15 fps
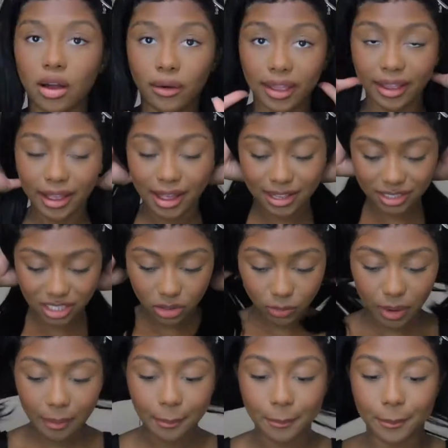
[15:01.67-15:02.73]
Okay guys, so
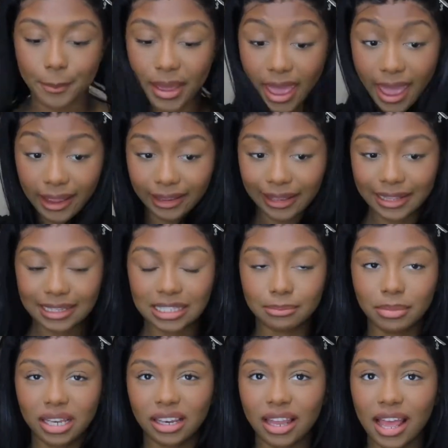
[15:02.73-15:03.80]
we're back. It's
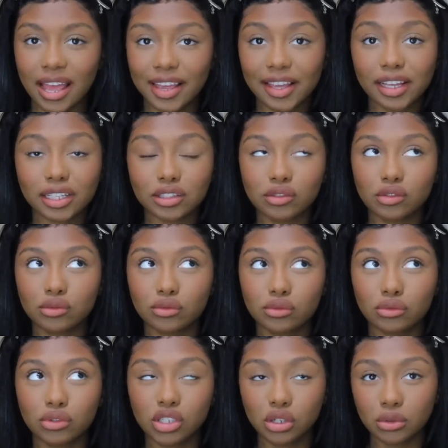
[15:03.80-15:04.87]
been like
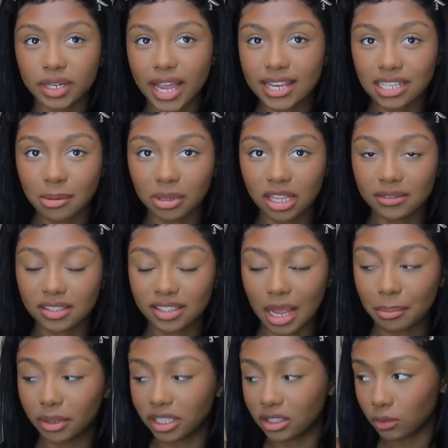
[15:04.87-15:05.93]
2 days, I believe, since
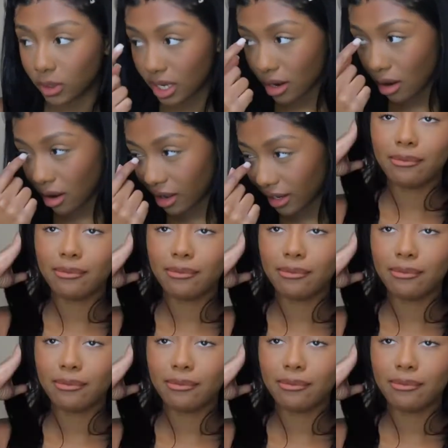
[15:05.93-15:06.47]
I put this wig on.